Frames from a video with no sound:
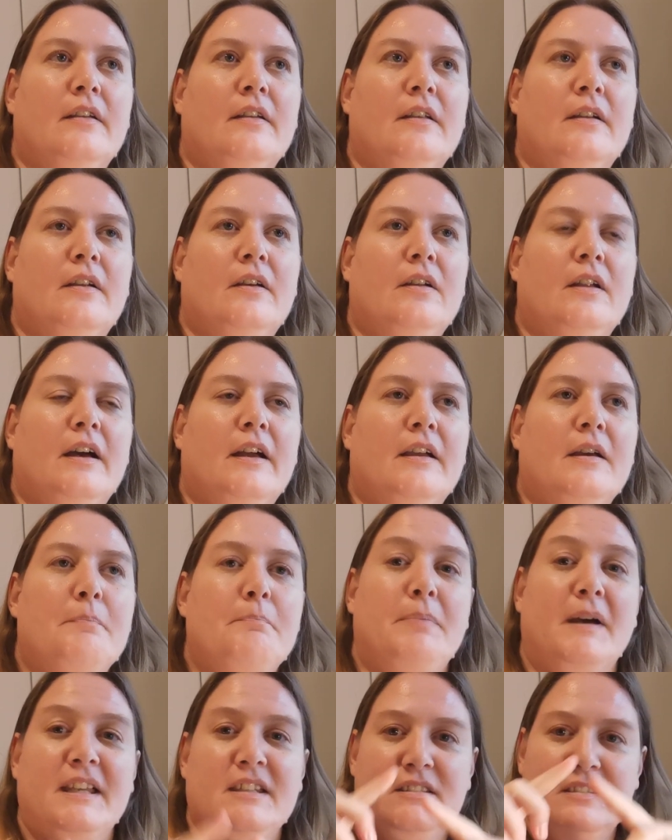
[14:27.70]
like a
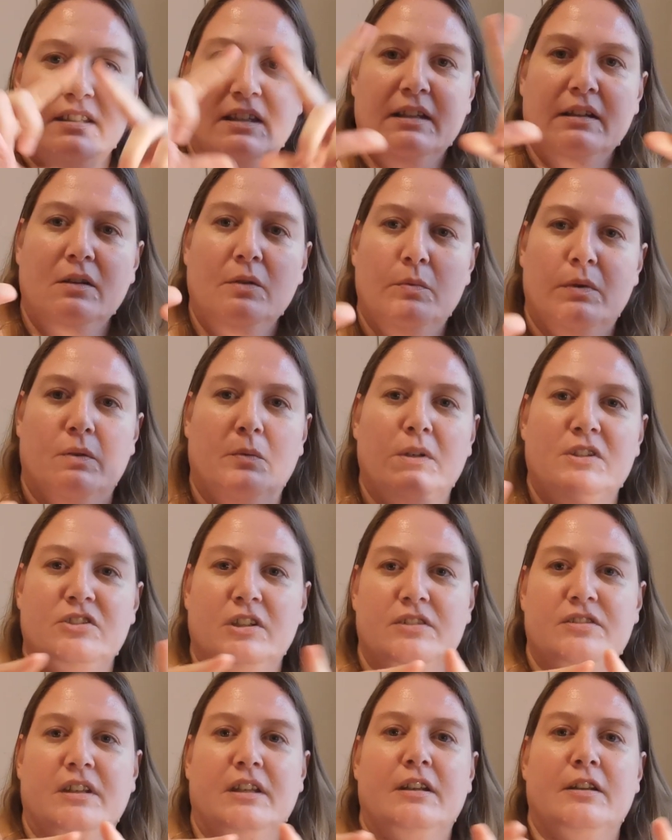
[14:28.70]
painting which
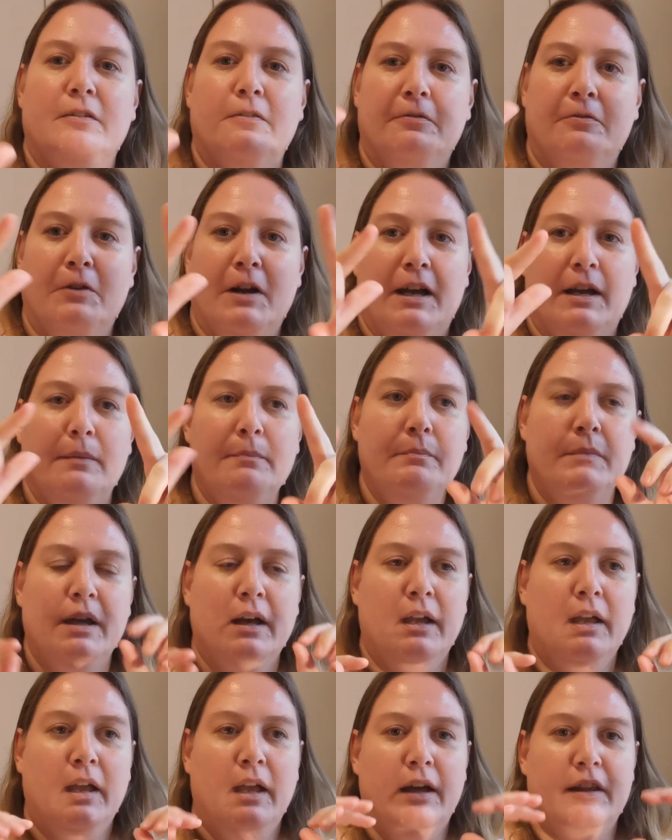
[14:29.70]
is in a frame,
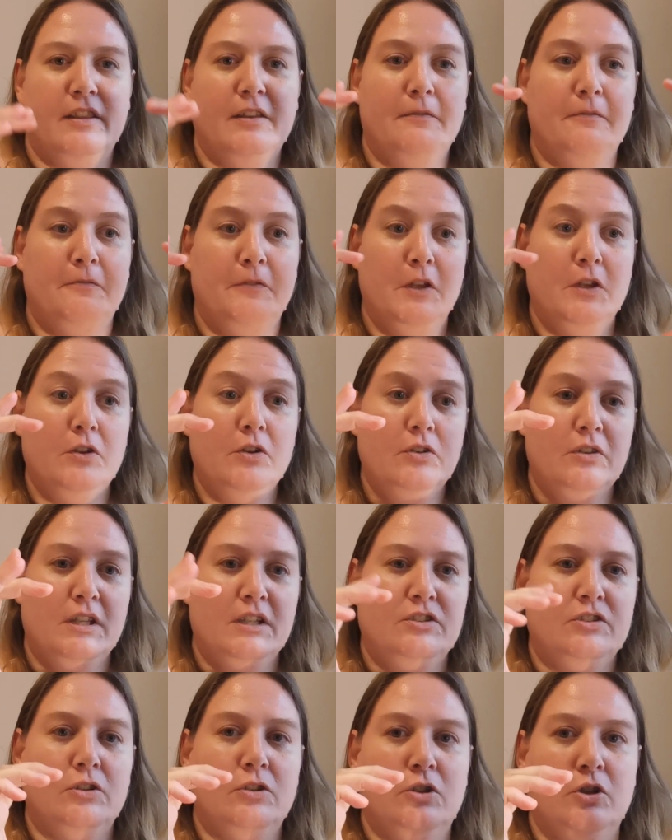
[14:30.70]
the view
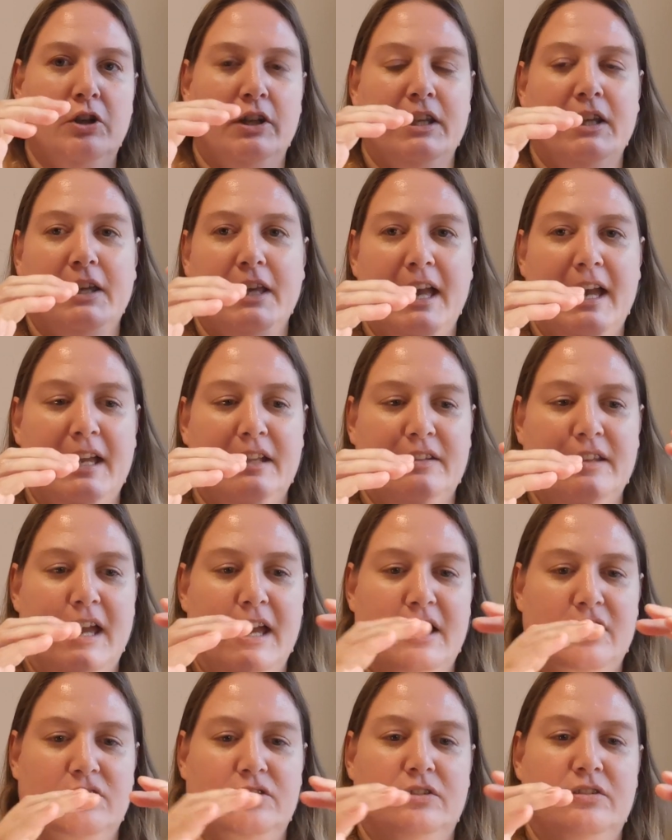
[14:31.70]
that you're looking at
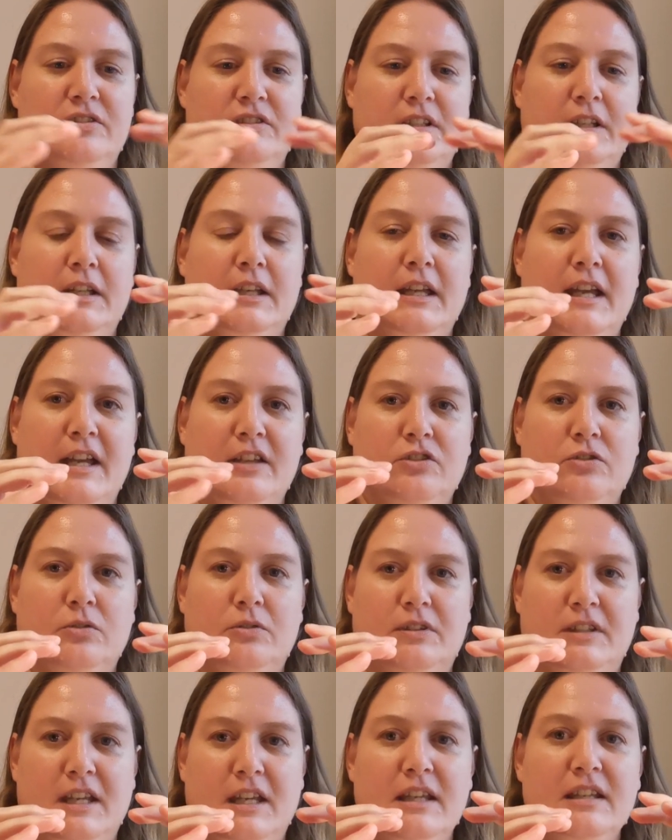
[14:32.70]
as you're sitting at your
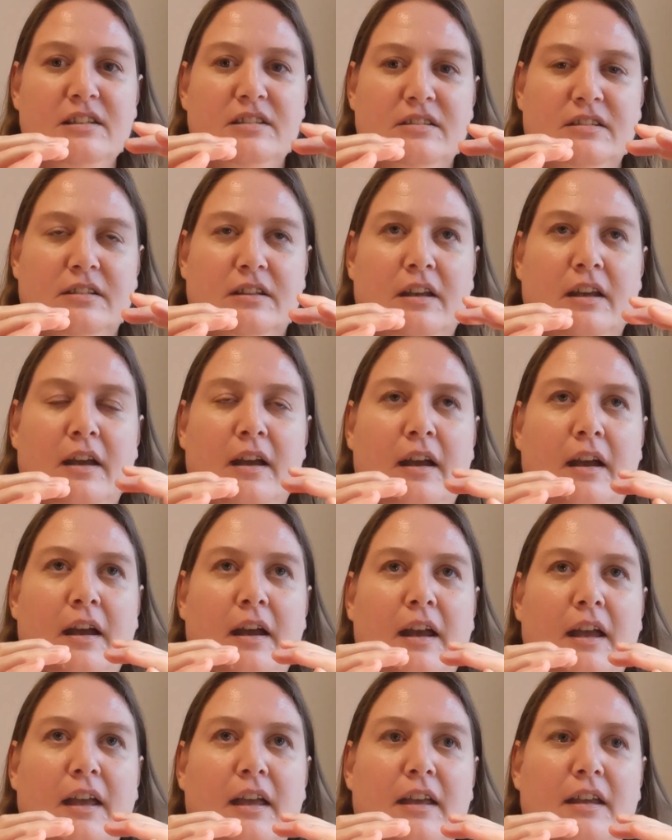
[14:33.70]
desk
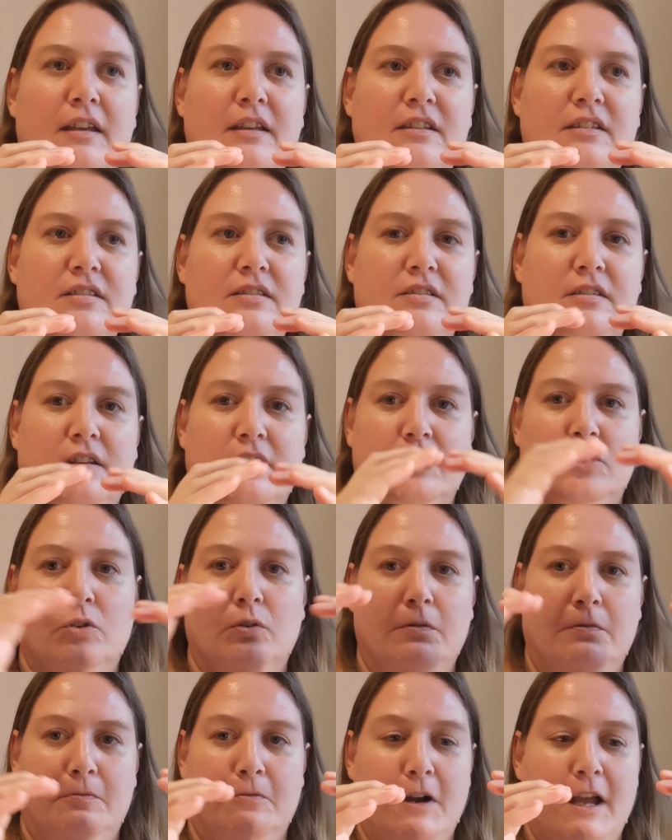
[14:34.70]
is
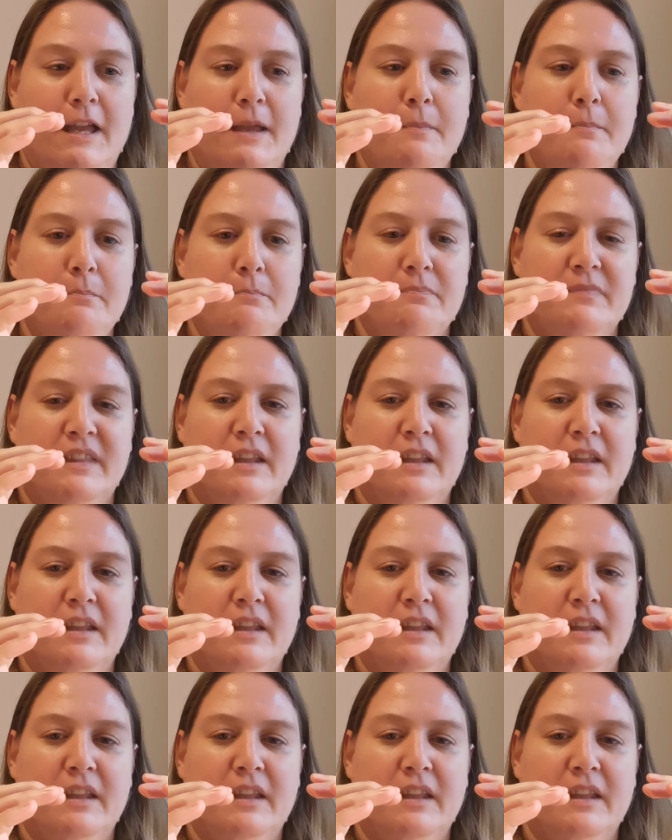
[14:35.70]
your frame.